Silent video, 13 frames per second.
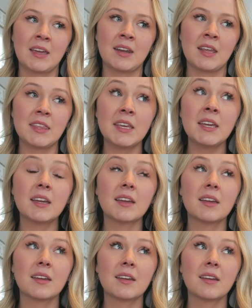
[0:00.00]
And I
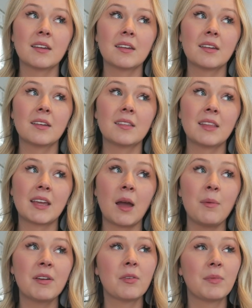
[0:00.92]
think like
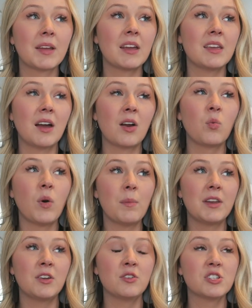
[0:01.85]
coming from like a young
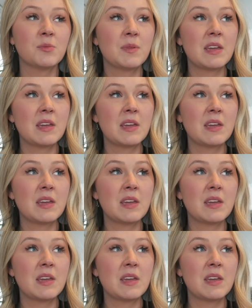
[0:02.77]
woman who should